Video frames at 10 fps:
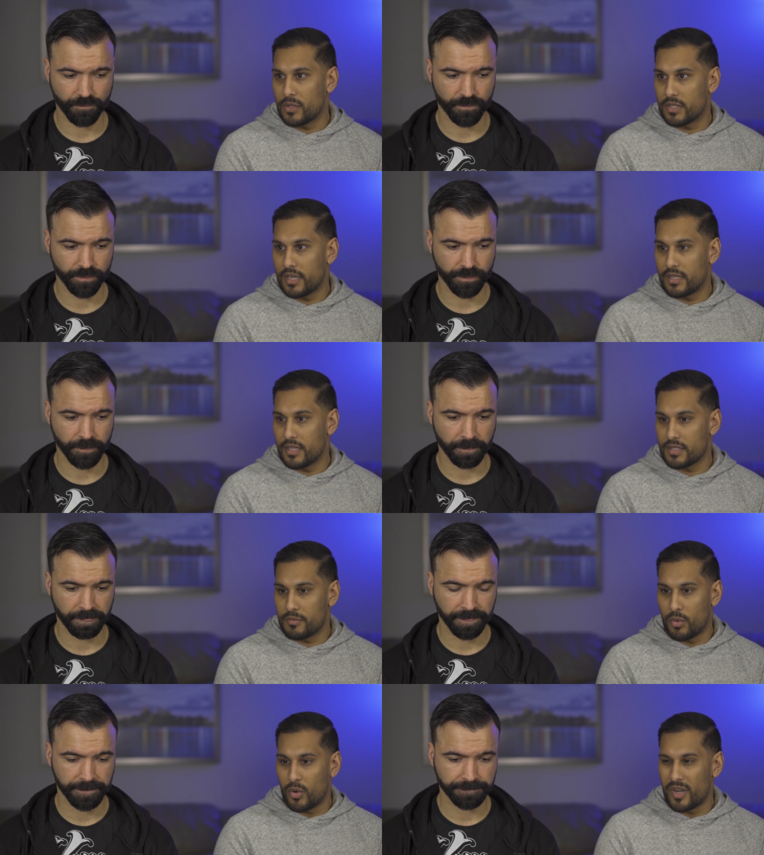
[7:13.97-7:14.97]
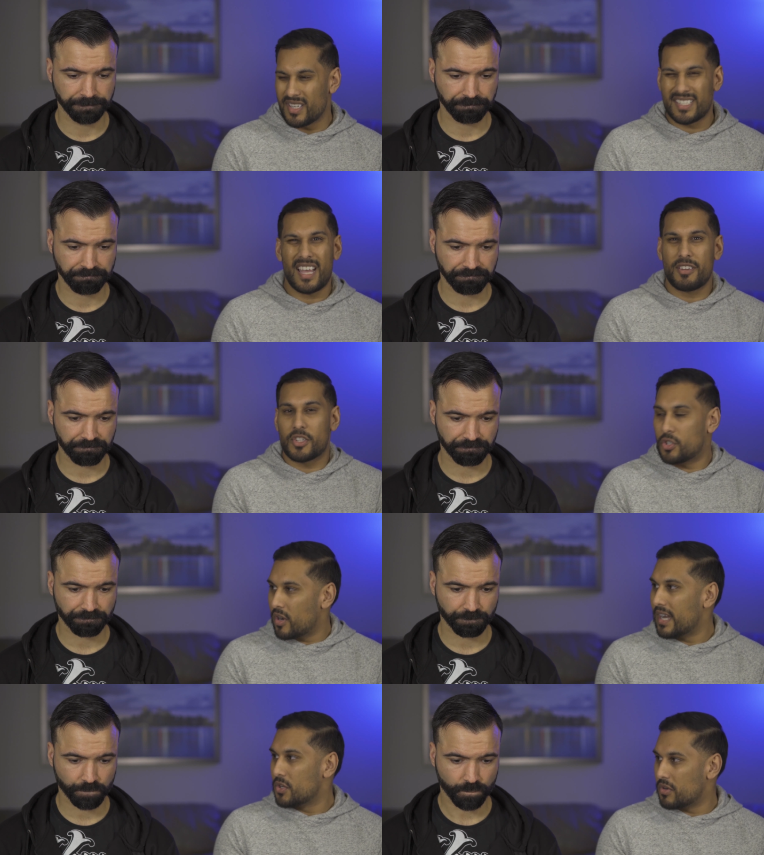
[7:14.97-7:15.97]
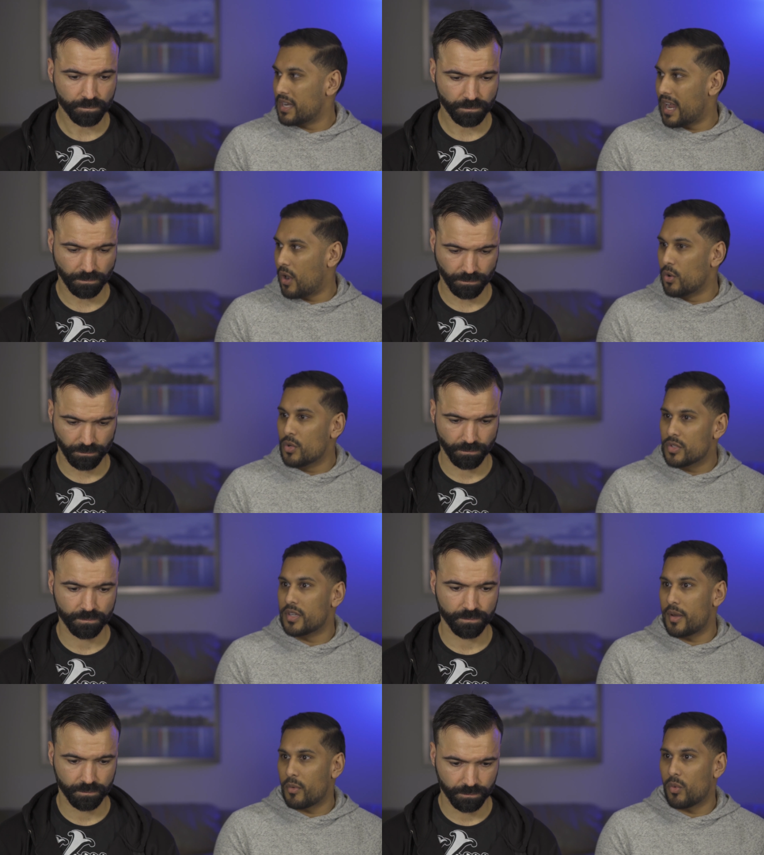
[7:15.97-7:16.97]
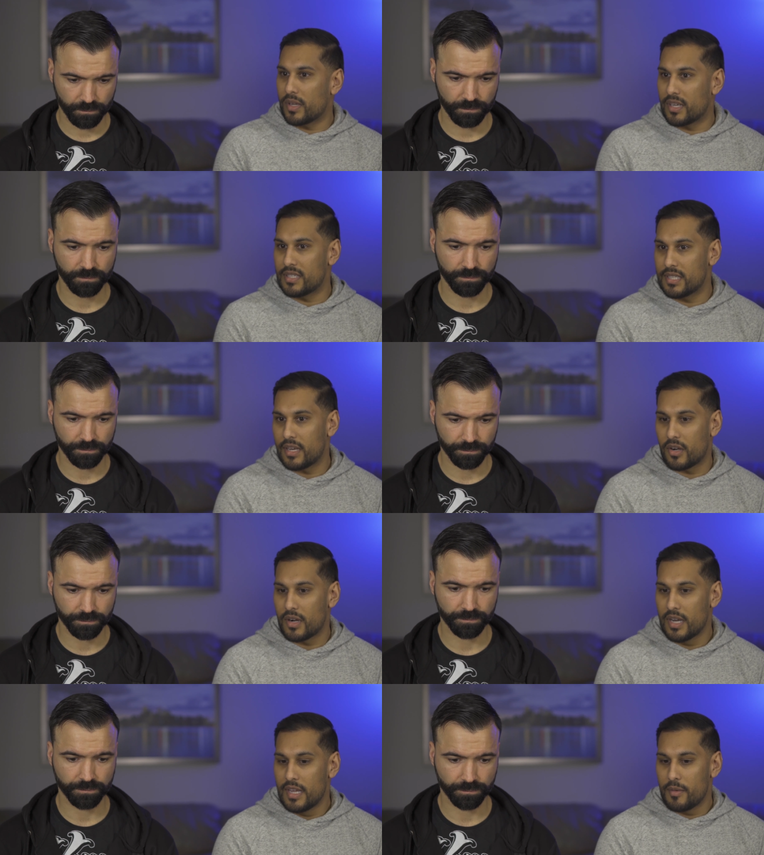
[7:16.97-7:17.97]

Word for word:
Speaker 1: outside of Dustin Poirier. It's kind of strange right now. Who's the number one contender?